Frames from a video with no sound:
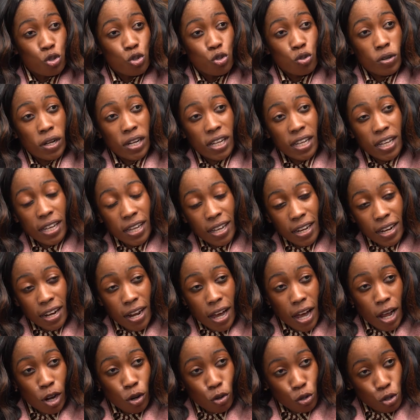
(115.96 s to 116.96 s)
usually hinder
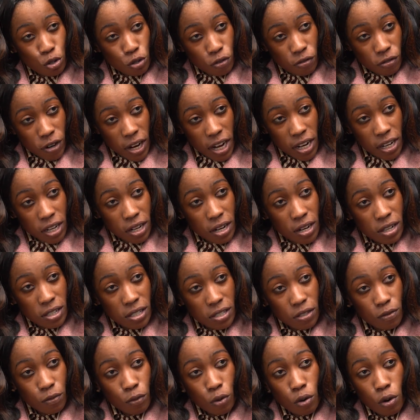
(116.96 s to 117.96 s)
a lot of
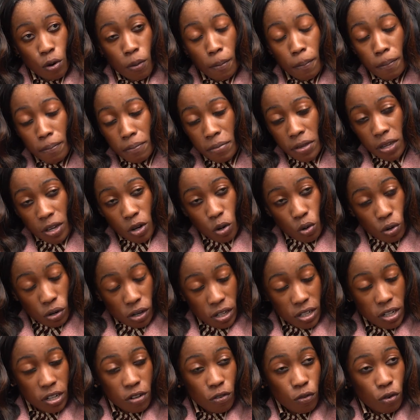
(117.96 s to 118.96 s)
candidates from being
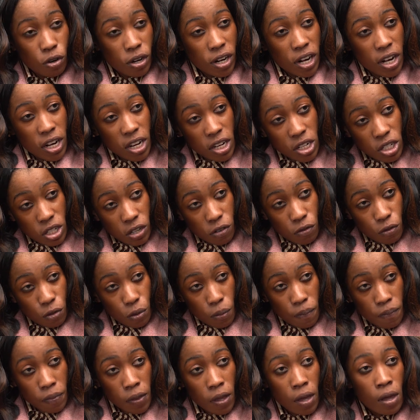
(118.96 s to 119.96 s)
called in for an interview.
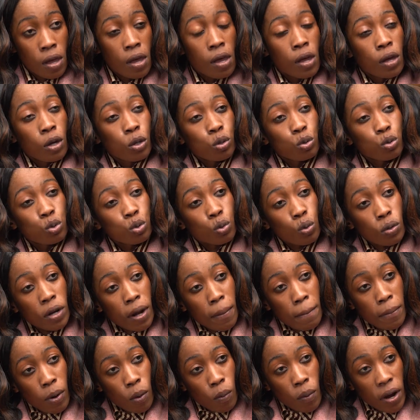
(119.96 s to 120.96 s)
So
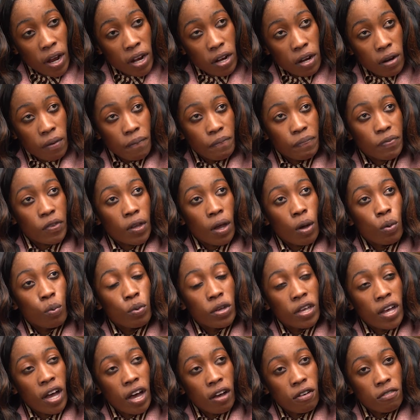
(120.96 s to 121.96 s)
number one,
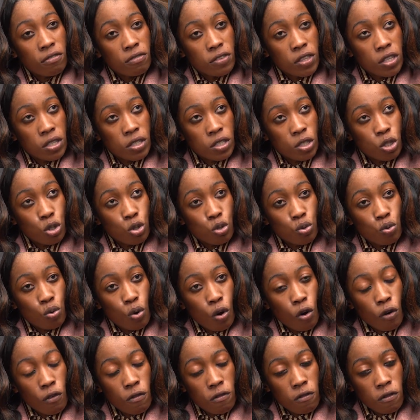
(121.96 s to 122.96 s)
we have this issue
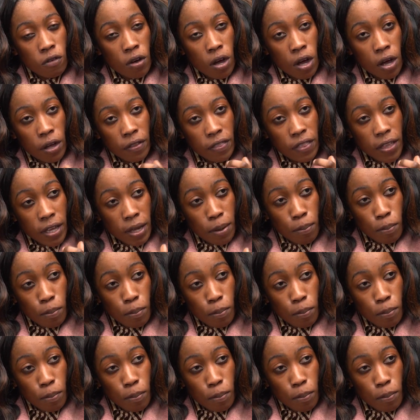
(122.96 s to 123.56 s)
of the